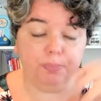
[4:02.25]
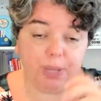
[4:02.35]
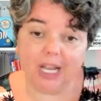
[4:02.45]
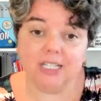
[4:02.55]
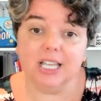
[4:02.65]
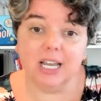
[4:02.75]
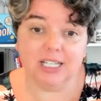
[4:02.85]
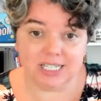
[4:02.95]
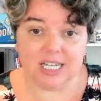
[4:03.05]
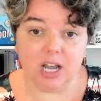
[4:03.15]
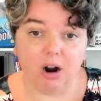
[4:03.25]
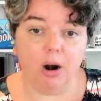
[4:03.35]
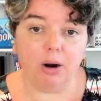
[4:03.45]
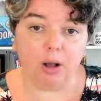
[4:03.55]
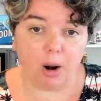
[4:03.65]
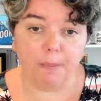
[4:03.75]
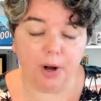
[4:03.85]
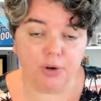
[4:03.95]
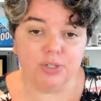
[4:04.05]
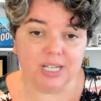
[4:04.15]
because they see our
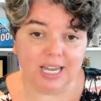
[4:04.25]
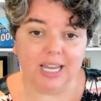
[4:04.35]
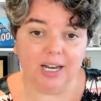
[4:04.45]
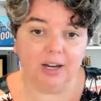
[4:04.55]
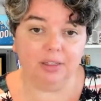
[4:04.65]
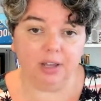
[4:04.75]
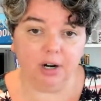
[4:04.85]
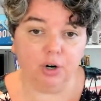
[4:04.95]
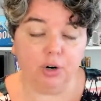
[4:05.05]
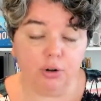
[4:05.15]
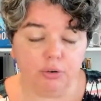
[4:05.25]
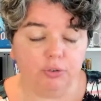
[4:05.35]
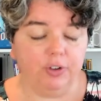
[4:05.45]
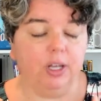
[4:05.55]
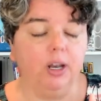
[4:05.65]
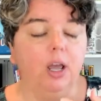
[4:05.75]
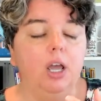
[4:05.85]
posts in their newsfeed.